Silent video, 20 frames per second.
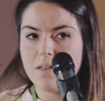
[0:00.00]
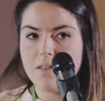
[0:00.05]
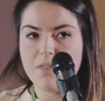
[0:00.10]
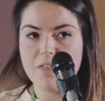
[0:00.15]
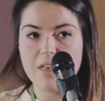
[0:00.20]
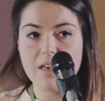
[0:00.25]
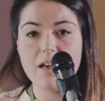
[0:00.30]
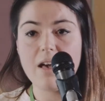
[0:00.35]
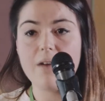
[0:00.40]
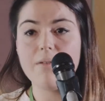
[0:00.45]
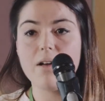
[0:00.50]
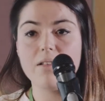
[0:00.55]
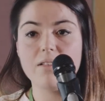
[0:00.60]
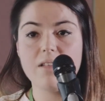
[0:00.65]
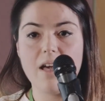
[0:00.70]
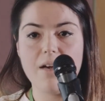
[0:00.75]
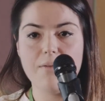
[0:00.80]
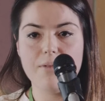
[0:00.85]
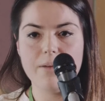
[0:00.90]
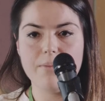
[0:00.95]
think about
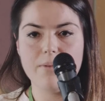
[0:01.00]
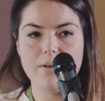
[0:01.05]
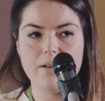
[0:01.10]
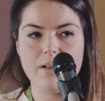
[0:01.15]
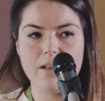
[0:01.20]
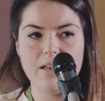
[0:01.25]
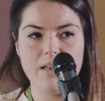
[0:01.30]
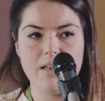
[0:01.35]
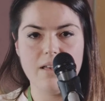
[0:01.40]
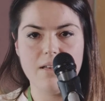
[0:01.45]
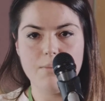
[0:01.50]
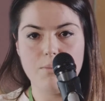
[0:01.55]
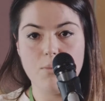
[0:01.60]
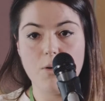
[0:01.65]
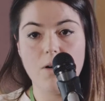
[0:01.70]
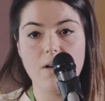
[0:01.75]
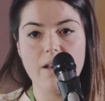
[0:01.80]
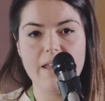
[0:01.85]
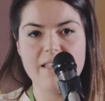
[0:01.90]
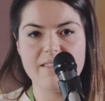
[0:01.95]
everybody,
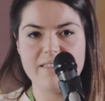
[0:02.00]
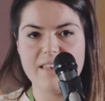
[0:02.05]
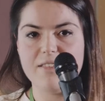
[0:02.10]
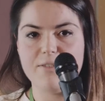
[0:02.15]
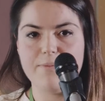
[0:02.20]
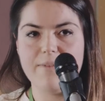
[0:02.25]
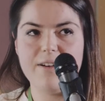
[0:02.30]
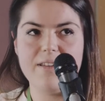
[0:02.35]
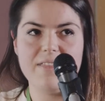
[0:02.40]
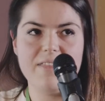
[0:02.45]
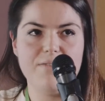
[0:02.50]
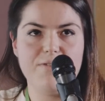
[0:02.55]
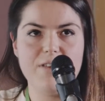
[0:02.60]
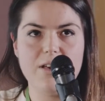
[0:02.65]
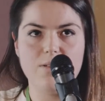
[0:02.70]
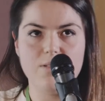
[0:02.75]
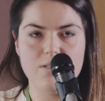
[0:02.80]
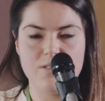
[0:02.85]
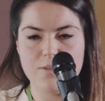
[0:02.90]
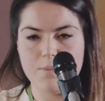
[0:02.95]
more or less. It's very
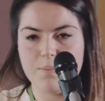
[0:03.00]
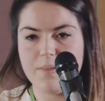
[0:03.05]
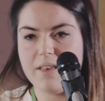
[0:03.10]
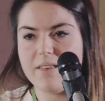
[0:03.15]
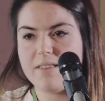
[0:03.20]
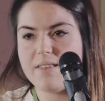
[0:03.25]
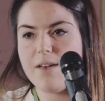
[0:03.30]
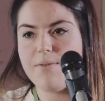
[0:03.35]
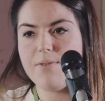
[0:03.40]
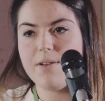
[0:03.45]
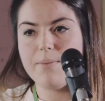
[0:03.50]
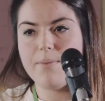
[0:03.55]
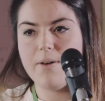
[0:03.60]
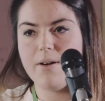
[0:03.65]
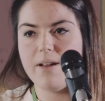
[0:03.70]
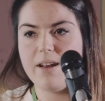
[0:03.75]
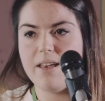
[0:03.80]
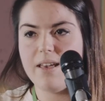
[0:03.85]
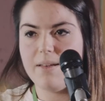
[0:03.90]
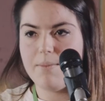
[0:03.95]
difficult to please
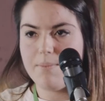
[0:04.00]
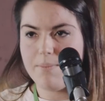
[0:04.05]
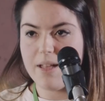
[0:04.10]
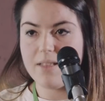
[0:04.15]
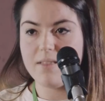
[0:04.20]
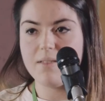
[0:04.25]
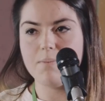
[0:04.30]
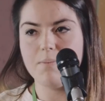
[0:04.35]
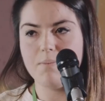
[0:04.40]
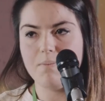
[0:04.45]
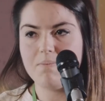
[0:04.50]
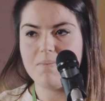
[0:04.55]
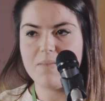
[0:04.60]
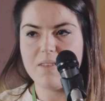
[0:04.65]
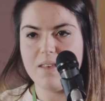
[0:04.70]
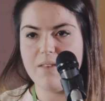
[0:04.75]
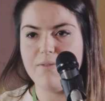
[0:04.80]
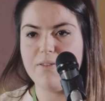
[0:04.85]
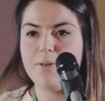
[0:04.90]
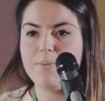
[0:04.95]
everybody, but
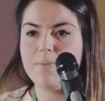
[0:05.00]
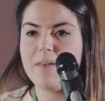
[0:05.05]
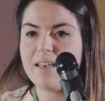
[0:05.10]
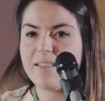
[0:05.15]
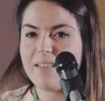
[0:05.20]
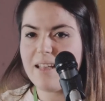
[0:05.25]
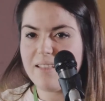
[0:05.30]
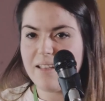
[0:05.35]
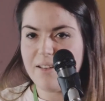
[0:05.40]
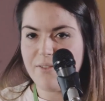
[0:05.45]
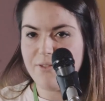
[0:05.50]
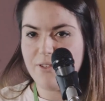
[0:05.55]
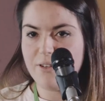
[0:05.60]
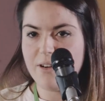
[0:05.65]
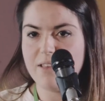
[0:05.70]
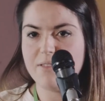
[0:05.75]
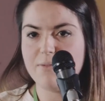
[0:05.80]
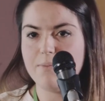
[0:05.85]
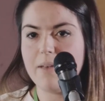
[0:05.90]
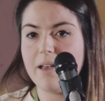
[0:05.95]
if you make that effort,
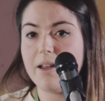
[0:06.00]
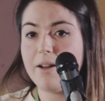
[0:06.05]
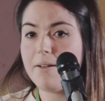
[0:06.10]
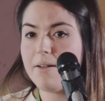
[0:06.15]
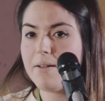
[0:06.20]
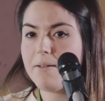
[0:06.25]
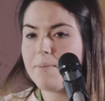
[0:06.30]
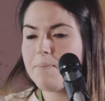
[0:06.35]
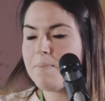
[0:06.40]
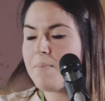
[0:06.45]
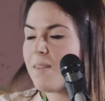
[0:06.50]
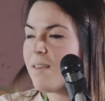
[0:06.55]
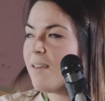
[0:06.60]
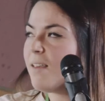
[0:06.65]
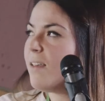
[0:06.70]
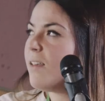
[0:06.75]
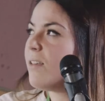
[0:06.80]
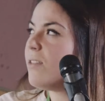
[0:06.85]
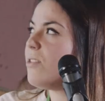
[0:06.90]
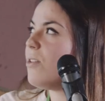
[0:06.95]
it's better.
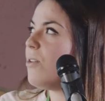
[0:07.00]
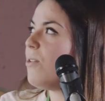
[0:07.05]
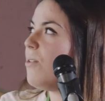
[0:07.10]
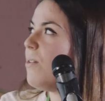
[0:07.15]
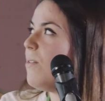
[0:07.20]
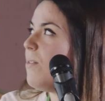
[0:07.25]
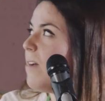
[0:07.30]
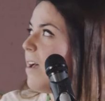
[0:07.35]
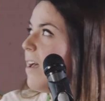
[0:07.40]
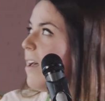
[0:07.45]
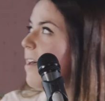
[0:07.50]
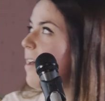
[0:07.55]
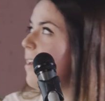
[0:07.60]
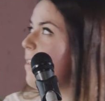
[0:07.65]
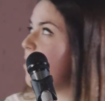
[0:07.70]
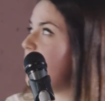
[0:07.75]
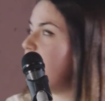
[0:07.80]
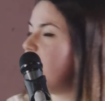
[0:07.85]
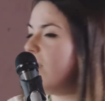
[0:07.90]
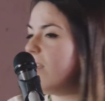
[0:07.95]
So I
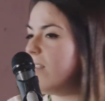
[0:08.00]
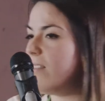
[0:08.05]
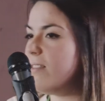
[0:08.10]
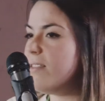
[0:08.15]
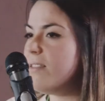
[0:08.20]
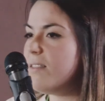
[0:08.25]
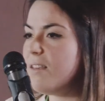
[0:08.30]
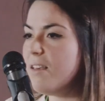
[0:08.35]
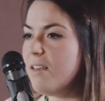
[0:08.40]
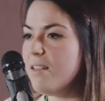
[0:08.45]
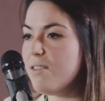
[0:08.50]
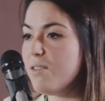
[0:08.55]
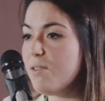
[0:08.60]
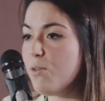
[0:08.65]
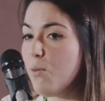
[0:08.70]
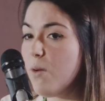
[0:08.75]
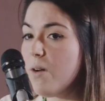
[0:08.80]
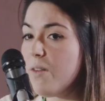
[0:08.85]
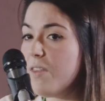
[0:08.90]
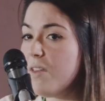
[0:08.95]
think it's
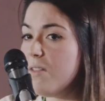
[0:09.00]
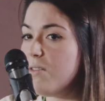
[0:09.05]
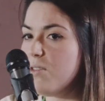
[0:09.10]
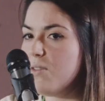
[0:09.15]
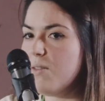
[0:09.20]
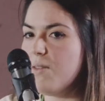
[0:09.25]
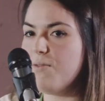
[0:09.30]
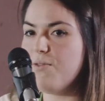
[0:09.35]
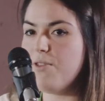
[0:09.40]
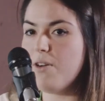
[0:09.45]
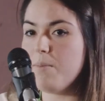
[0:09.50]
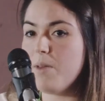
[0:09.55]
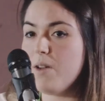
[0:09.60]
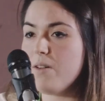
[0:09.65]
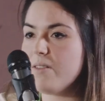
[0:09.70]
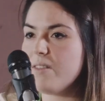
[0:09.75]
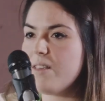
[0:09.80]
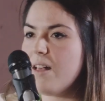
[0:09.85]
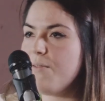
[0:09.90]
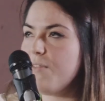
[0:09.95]
worth it to inform
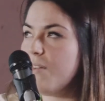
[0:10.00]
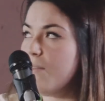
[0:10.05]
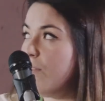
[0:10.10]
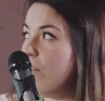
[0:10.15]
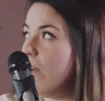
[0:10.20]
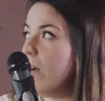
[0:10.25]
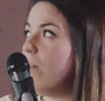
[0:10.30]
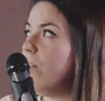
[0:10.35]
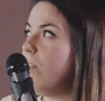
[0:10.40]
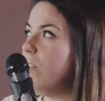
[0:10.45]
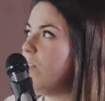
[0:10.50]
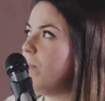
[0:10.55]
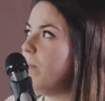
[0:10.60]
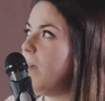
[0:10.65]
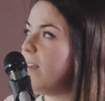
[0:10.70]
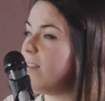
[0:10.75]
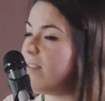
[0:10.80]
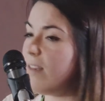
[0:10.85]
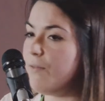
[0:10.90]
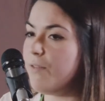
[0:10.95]
yourself, if you are going to
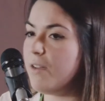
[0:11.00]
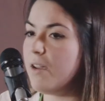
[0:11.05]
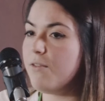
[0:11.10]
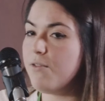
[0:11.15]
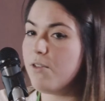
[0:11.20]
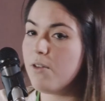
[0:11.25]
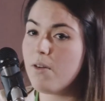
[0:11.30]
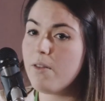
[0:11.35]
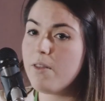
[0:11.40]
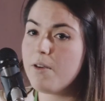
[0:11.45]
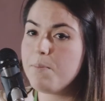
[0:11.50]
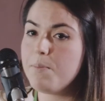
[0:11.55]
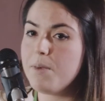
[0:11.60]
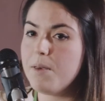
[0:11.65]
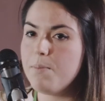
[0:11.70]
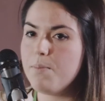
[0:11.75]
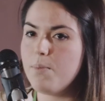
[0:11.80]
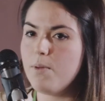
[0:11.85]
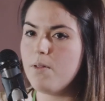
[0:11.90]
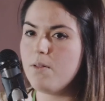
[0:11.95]
make self-care for other
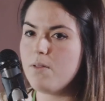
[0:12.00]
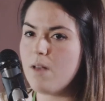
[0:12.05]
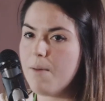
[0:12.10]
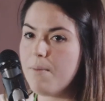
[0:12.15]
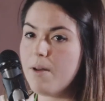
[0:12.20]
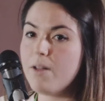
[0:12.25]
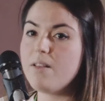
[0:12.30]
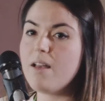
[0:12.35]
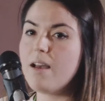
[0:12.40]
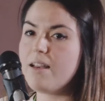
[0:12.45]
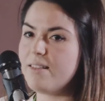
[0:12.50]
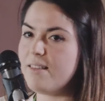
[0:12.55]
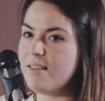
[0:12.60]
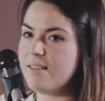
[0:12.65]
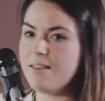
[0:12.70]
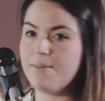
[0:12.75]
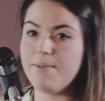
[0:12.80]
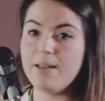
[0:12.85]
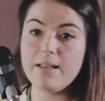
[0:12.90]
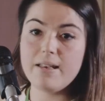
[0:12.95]
people, about
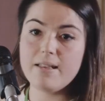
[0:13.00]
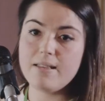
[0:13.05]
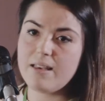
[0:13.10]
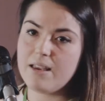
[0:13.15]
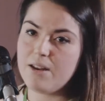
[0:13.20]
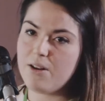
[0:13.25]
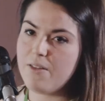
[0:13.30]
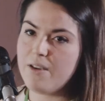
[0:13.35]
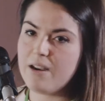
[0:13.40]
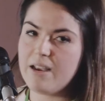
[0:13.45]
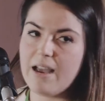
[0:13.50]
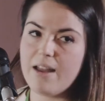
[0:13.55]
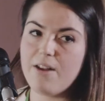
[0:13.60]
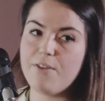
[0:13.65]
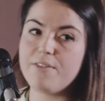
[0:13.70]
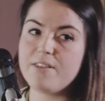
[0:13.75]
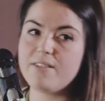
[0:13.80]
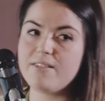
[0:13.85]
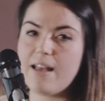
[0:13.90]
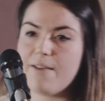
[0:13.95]
accessibility and other kind
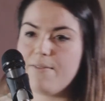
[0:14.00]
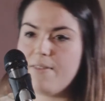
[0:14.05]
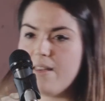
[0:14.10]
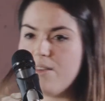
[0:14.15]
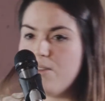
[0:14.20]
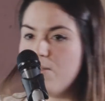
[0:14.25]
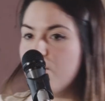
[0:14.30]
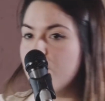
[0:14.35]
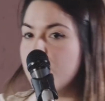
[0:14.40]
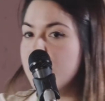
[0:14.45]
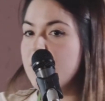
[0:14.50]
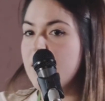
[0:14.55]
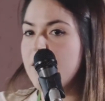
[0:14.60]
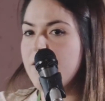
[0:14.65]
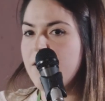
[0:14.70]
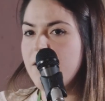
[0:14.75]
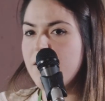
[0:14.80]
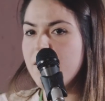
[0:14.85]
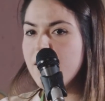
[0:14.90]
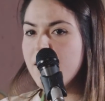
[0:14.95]
of stuff that you
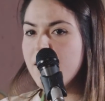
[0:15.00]
consider